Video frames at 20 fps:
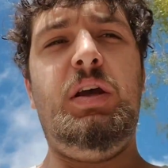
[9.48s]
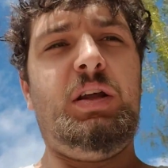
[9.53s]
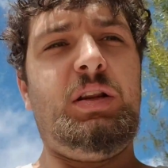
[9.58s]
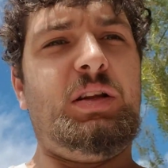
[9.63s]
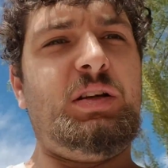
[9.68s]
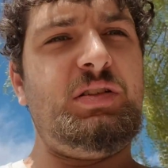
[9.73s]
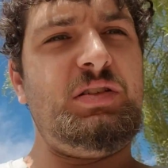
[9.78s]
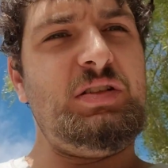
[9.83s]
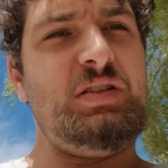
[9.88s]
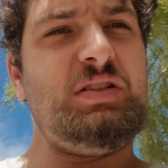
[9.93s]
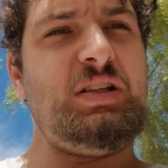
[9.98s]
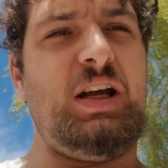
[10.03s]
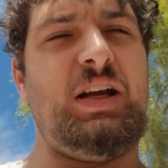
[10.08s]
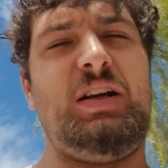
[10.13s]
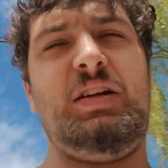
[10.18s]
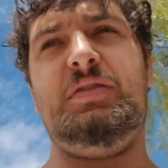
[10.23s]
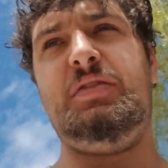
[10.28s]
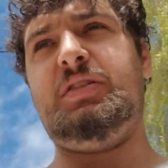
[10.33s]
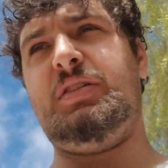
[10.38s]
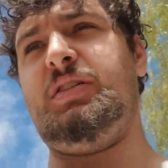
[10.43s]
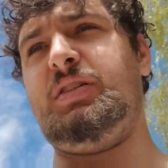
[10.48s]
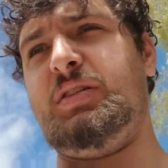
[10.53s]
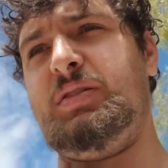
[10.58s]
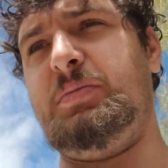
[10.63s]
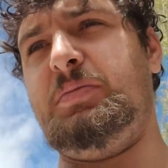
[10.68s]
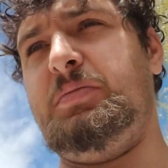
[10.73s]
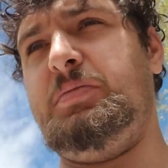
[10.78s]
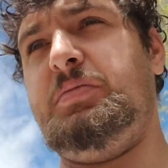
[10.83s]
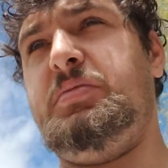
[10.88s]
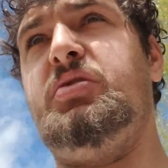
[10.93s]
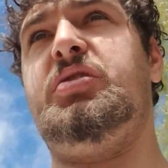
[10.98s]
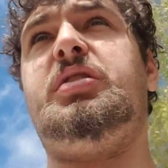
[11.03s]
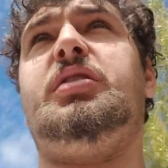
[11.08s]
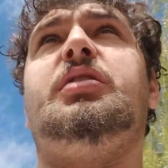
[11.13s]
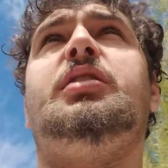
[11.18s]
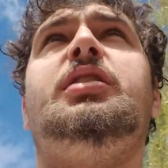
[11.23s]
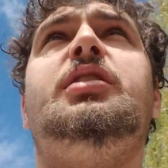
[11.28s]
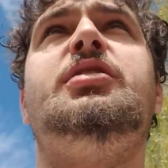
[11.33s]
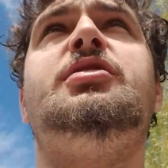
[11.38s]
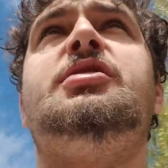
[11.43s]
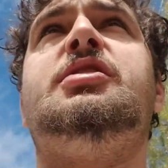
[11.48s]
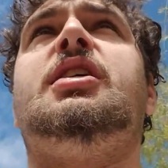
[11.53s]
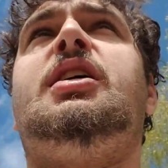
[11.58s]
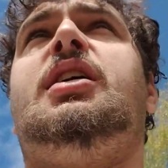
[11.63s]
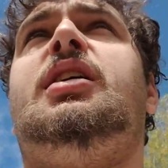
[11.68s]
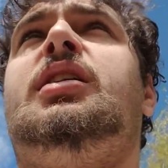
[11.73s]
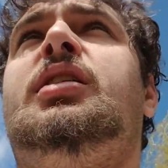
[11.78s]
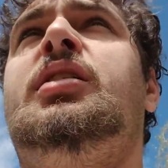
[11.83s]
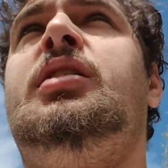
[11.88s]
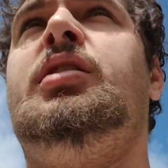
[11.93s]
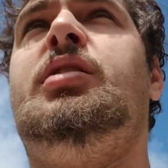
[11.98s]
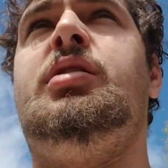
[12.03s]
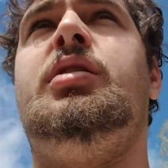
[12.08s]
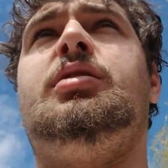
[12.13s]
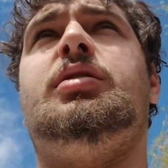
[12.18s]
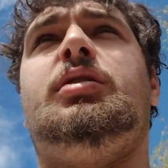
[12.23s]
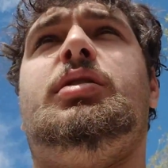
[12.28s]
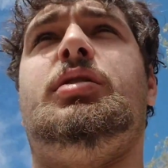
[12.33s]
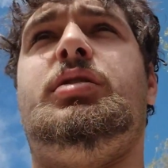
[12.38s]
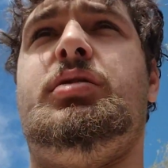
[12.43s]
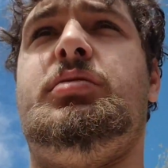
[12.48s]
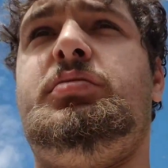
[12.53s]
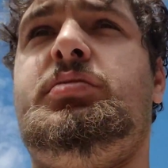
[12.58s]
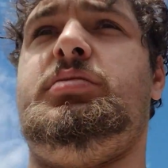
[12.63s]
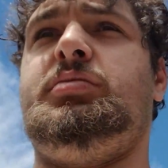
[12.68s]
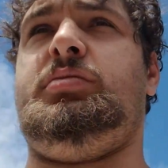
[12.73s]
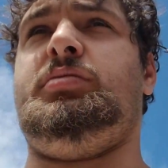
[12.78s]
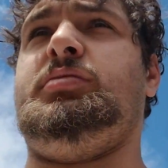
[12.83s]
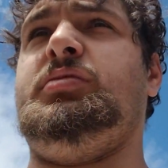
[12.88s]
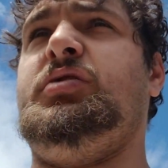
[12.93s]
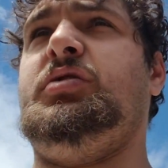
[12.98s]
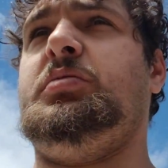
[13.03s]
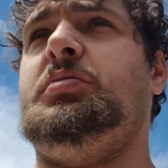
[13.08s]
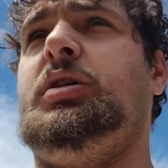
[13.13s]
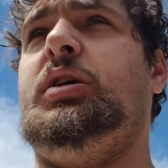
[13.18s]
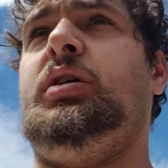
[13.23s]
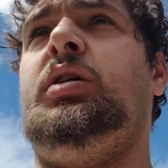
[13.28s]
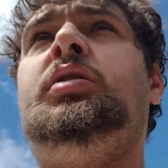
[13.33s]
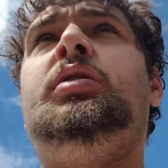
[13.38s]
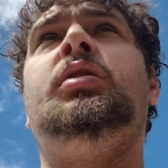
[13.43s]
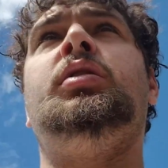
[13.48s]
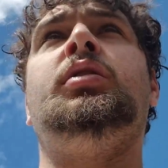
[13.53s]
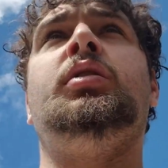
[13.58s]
This is kind of a serious thing, for me.